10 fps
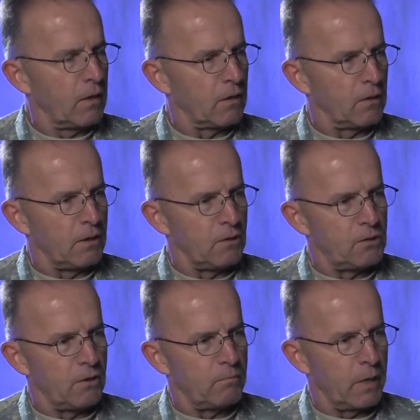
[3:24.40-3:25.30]
our leading
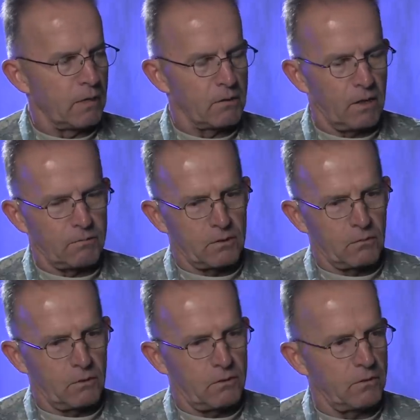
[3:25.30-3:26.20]
chief petty
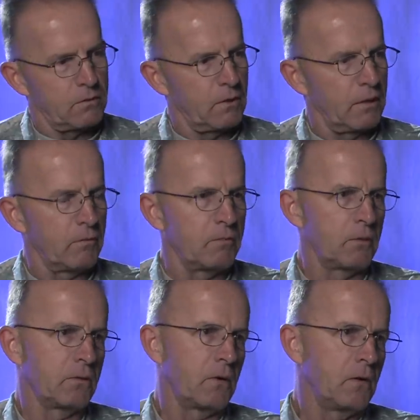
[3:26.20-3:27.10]
officer, which is like a
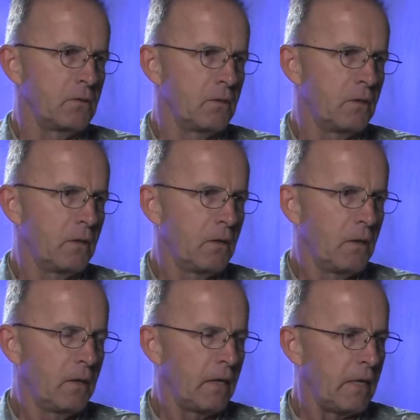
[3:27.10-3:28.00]
first sergeant,
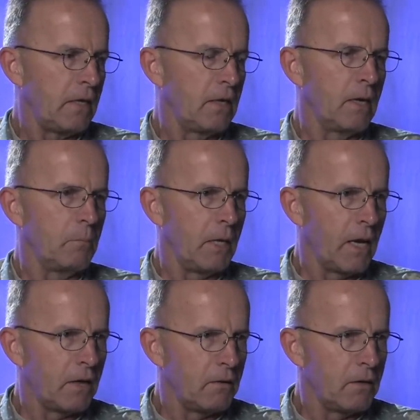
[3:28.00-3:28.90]
he got me
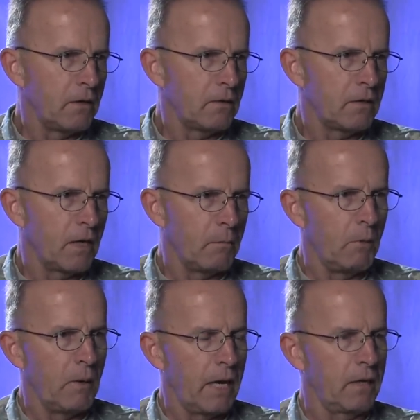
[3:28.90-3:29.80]
out of there, got
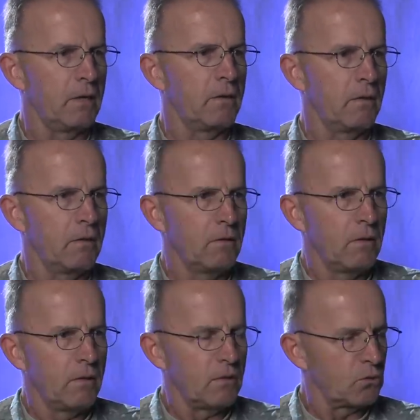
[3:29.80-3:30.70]
me back into the,
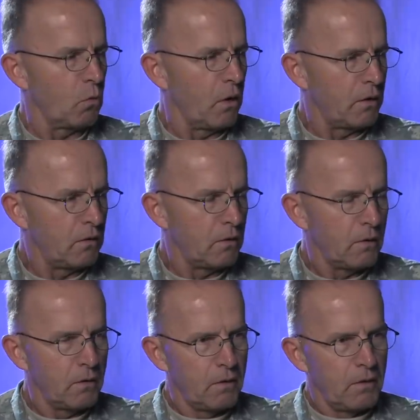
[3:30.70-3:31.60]
the squadron.
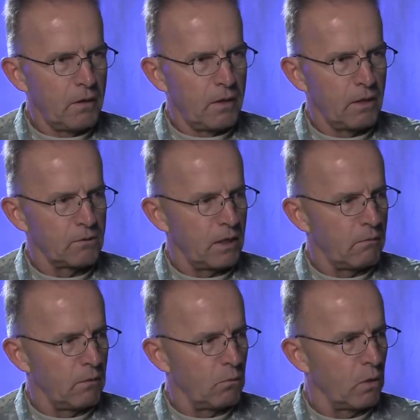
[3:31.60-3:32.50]
And I was
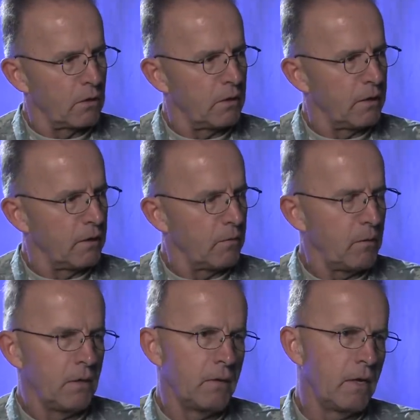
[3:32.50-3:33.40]
able to work in the
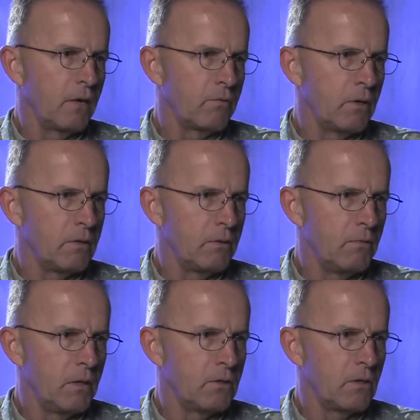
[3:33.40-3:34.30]
in the airframes
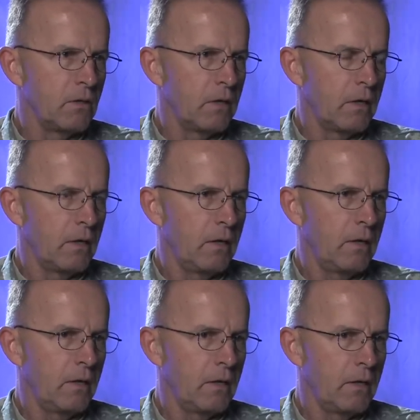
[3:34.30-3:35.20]
division,
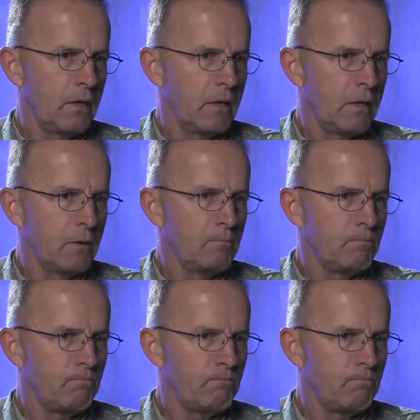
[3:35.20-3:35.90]
uh, and uh,